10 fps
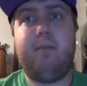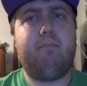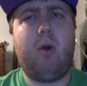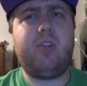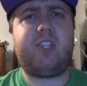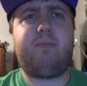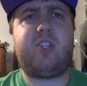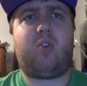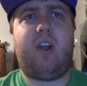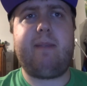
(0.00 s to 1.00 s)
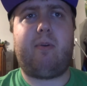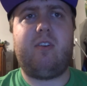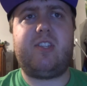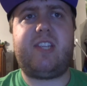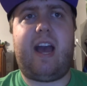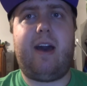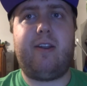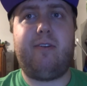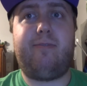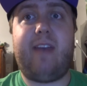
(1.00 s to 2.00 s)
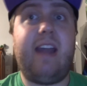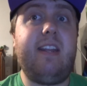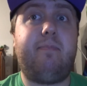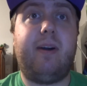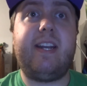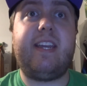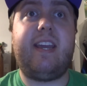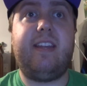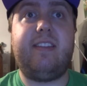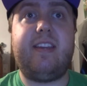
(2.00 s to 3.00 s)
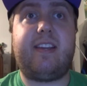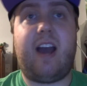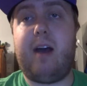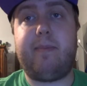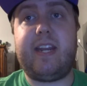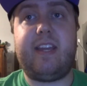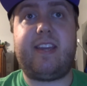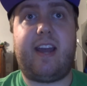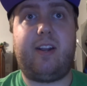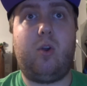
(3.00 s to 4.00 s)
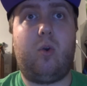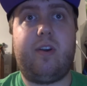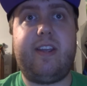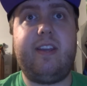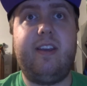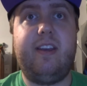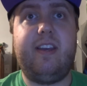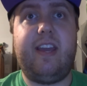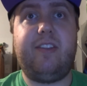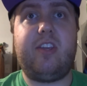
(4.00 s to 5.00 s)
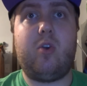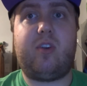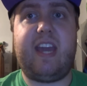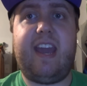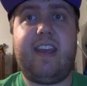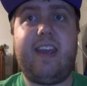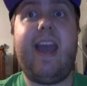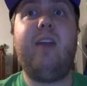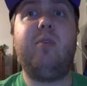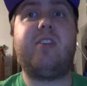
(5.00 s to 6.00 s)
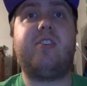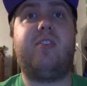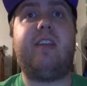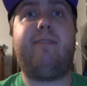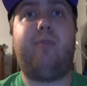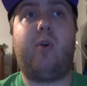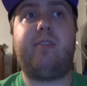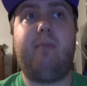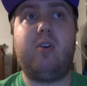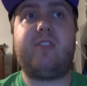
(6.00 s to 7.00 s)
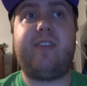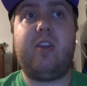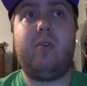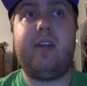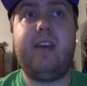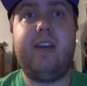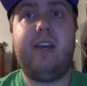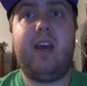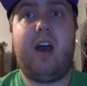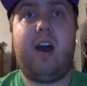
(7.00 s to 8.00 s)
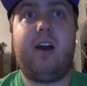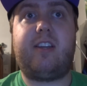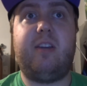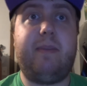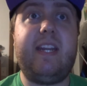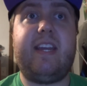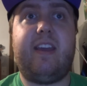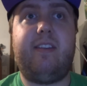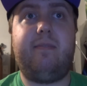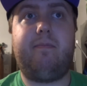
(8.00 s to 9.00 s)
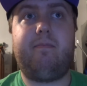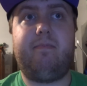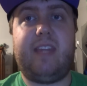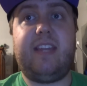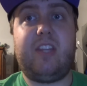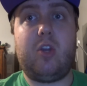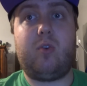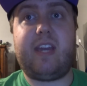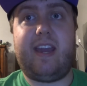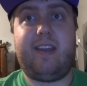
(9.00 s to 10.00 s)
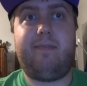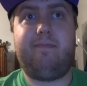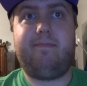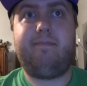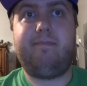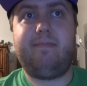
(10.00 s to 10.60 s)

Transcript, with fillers: most subscribers out of anybody in the comedy category in the UK, and was also the fourth most viewed uh, comedian in the UK.